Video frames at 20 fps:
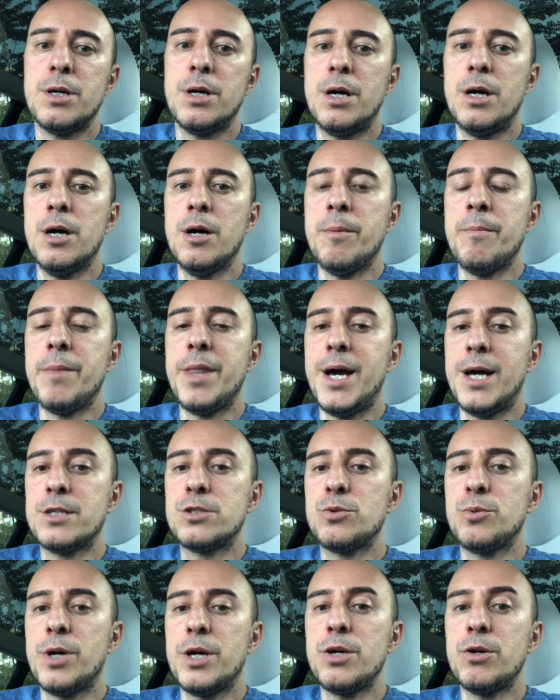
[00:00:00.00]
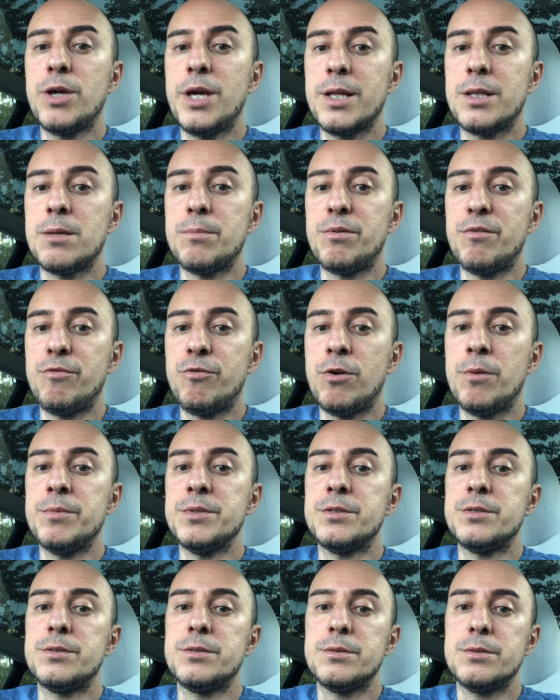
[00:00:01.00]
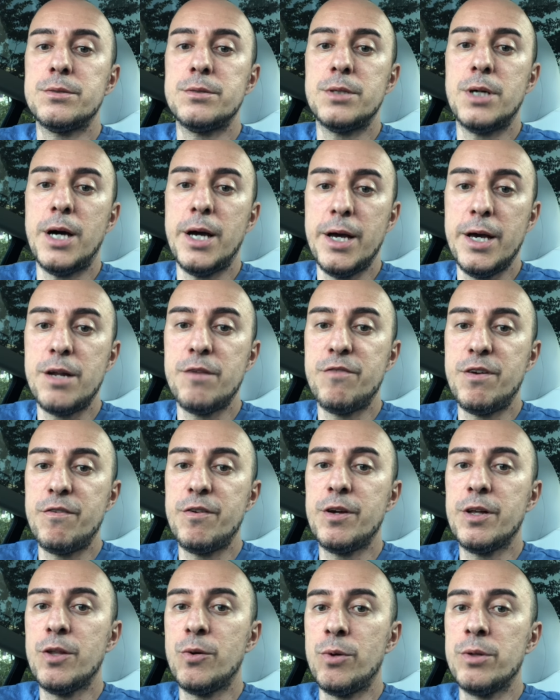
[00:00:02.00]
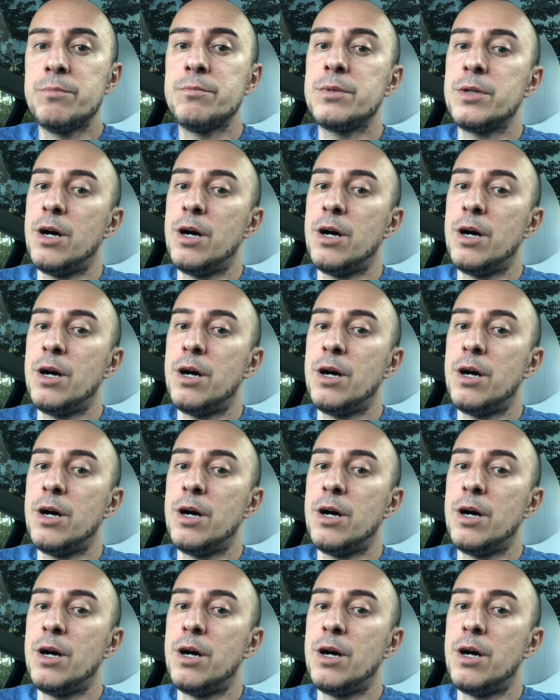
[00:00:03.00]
That's why you get the Performance ahead of every other one.